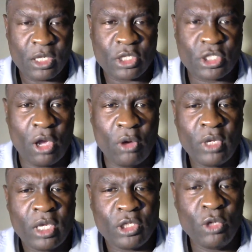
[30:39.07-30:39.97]

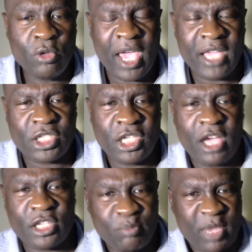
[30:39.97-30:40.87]
So you can't
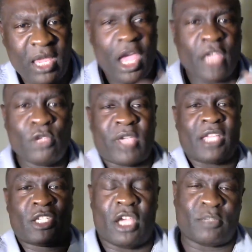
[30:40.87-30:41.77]
judge me and you
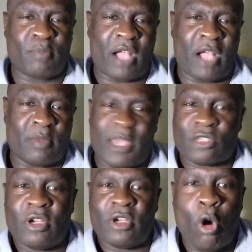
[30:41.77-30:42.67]
can't judge Malcolm X
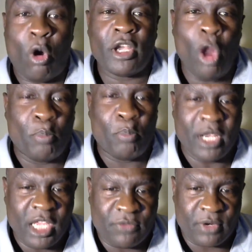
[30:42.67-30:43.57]
on no
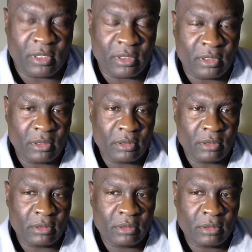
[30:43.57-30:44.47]
believer
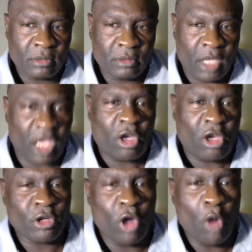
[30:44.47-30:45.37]
and
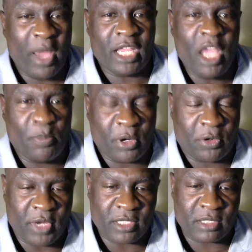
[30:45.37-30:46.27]
call nobody
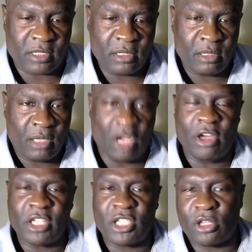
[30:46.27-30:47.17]
hypocrites and
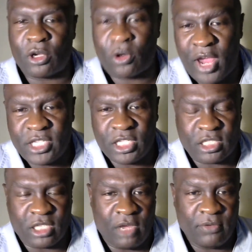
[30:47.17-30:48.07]
all this other crazy
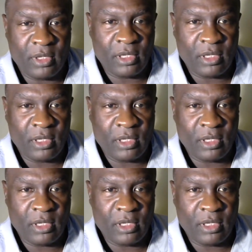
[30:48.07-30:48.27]
stuff.